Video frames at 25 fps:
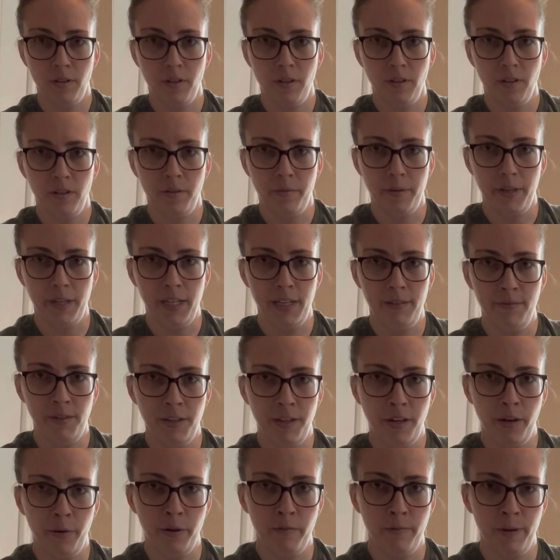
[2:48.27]
But even
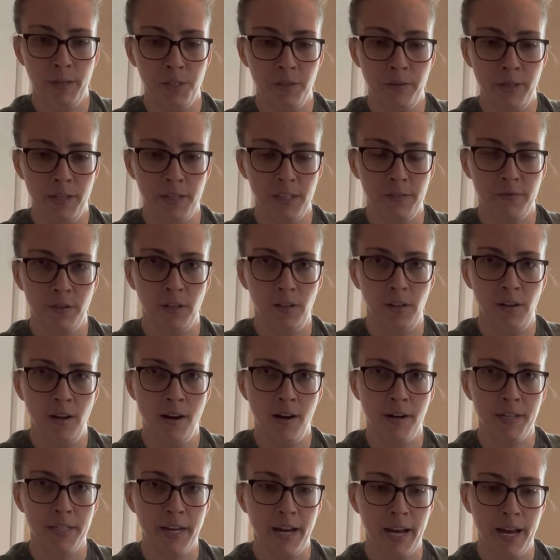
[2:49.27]
though we've been doing this for a
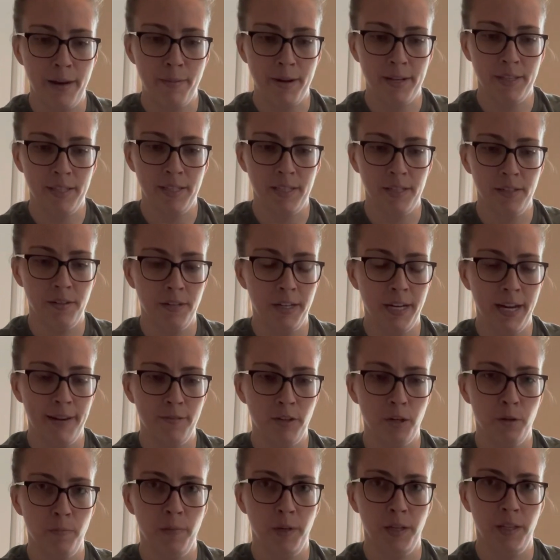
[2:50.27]
long time, I still
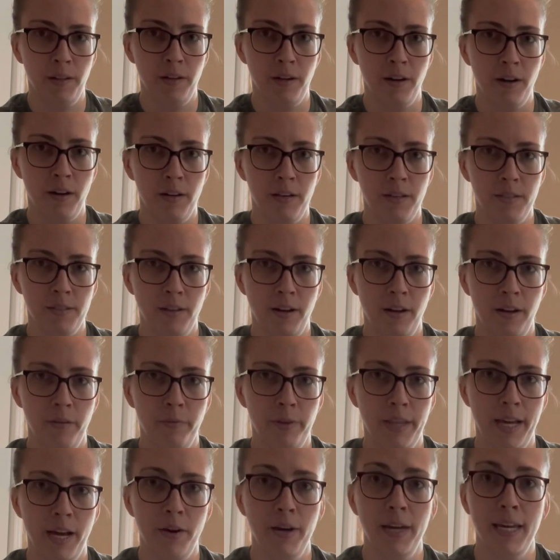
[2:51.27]
never put the harness on
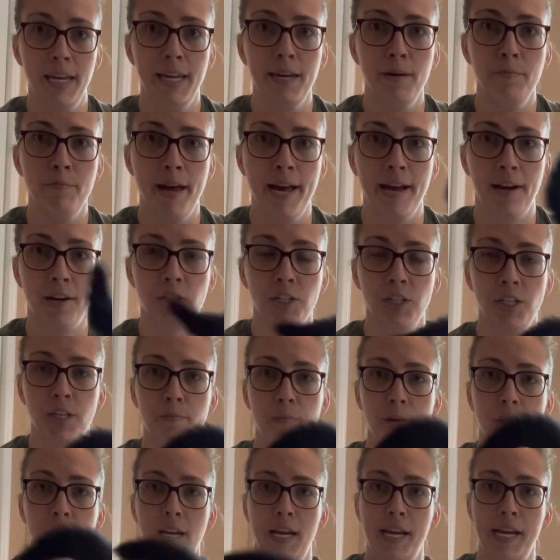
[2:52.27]
without him actually
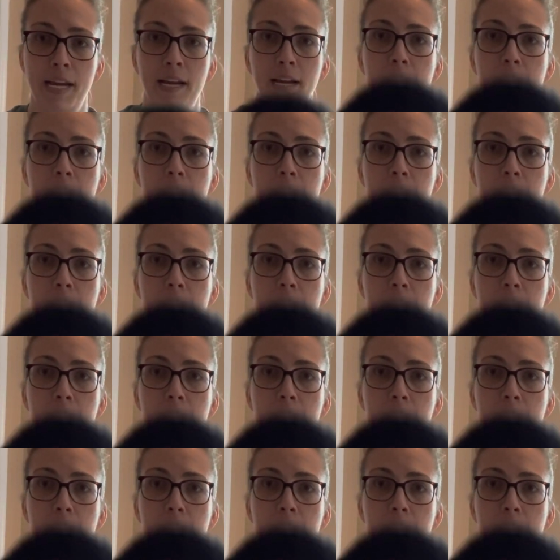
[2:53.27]
putting